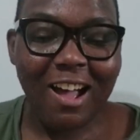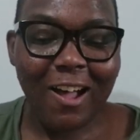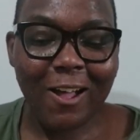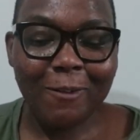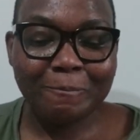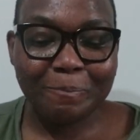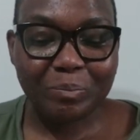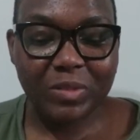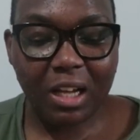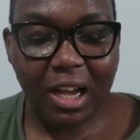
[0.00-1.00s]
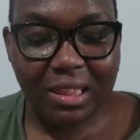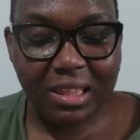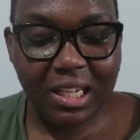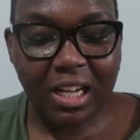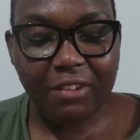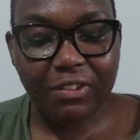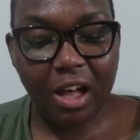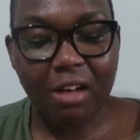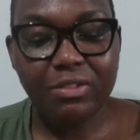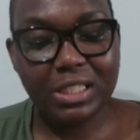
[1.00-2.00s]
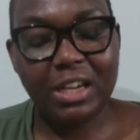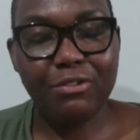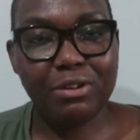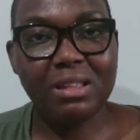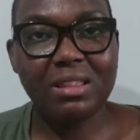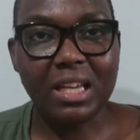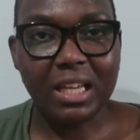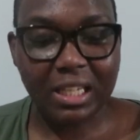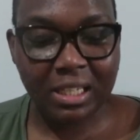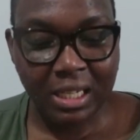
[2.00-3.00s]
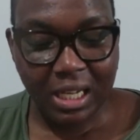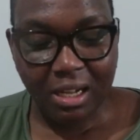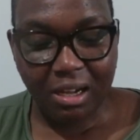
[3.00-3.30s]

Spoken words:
I think I've covered everything.